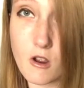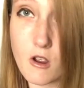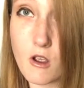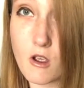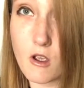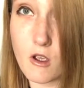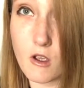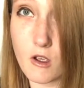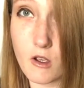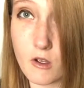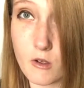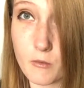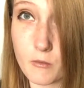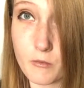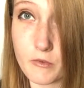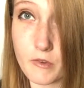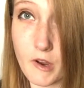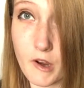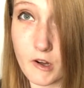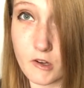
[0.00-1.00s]
um, to
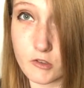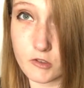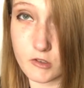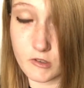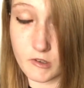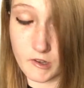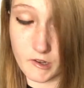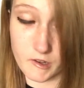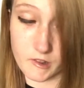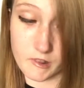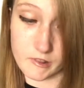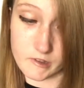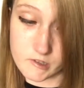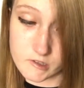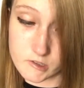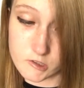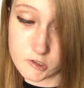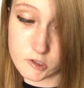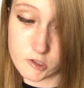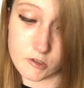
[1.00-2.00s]
actually like listen
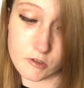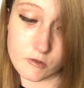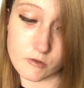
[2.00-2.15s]
to